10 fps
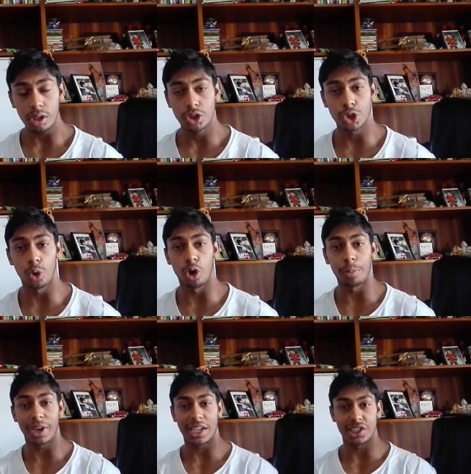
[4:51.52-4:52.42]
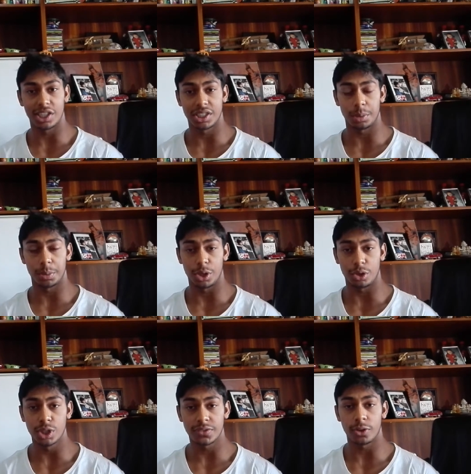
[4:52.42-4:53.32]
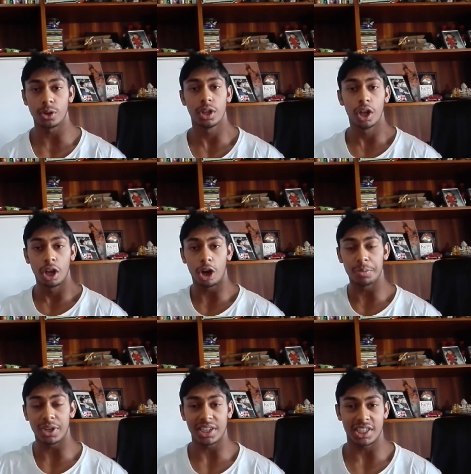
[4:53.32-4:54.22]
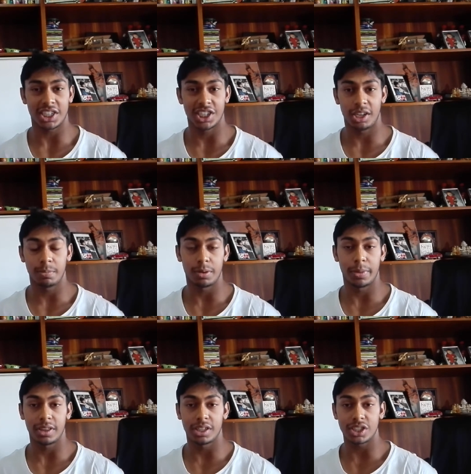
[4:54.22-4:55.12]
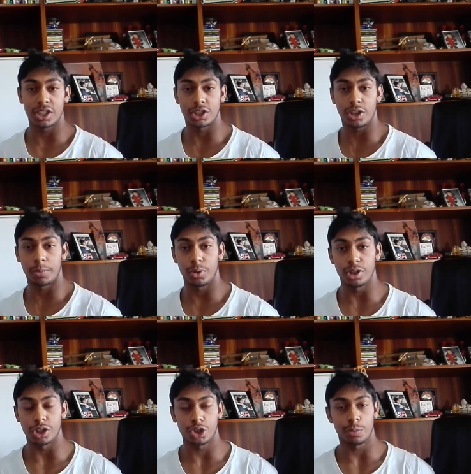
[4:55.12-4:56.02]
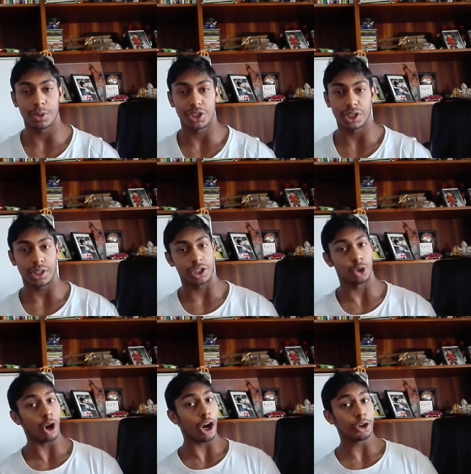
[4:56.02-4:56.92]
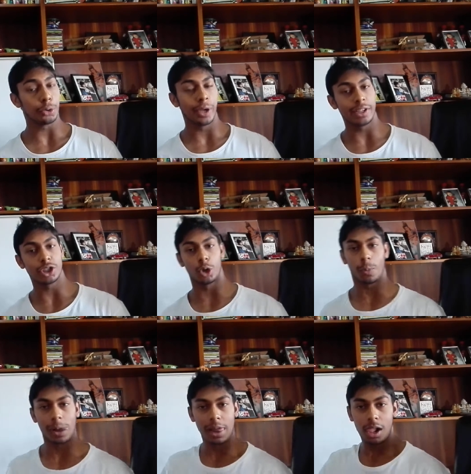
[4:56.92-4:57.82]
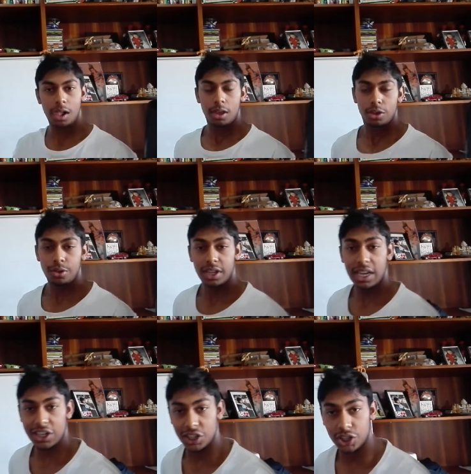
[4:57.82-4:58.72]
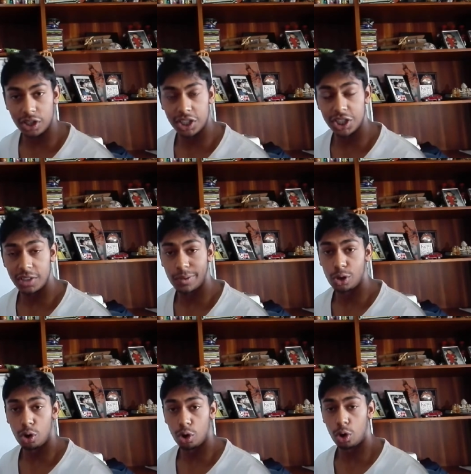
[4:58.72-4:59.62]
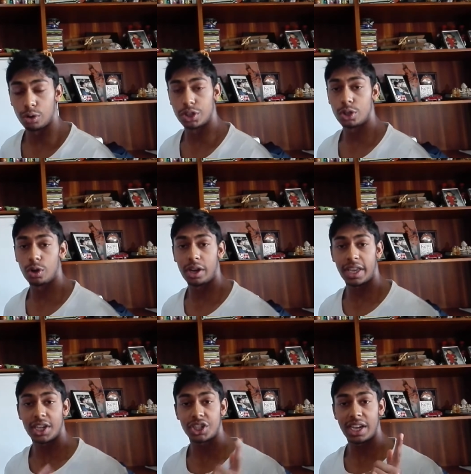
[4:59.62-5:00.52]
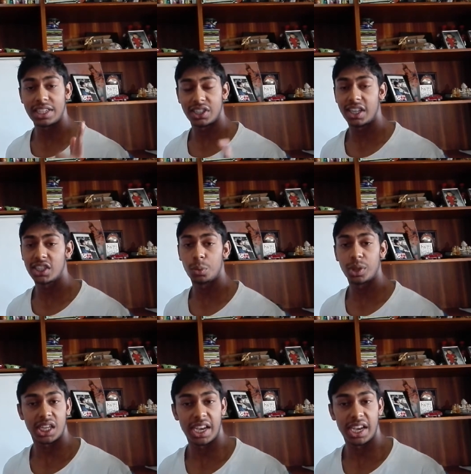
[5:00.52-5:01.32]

So I hope you guys learned something useful. I hope you guys actually implement this and stop doing the stupid shit that you are doing, so you can actually start achieving your goals. So I'll catch you guys later with the